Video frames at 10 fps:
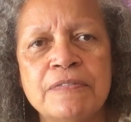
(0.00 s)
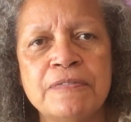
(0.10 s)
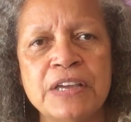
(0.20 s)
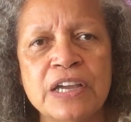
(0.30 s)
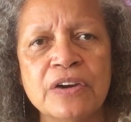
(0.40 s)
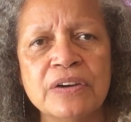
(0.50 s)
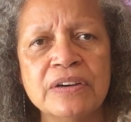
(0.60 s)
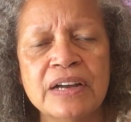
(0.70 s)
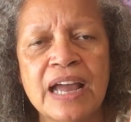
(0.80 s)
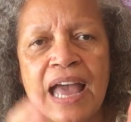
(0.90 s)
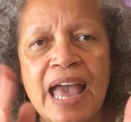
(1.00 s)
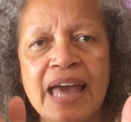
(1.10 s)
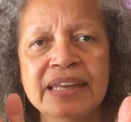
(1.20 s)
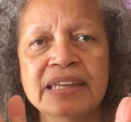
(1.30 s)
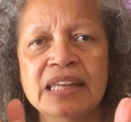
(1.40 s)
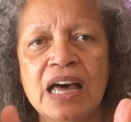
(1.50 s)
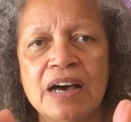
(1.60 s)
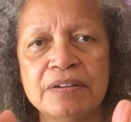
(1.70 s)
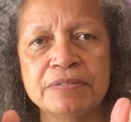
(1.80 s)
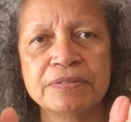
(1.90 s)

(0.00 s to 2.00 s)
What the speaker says: fear and love.